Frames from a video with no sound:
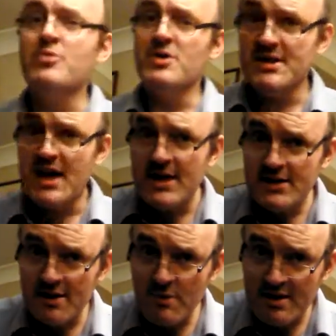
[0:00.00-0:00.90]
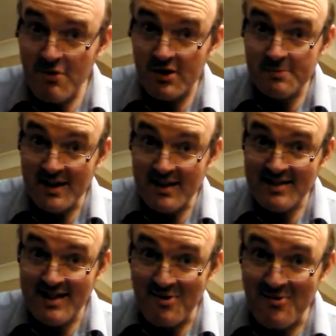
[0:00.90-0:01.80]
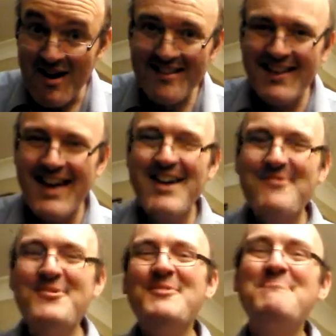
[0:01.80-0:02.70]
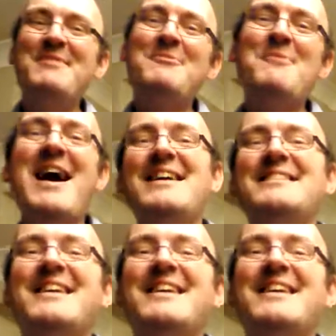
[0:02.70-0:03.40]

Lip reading: presented with the prospect that they one day would be wed.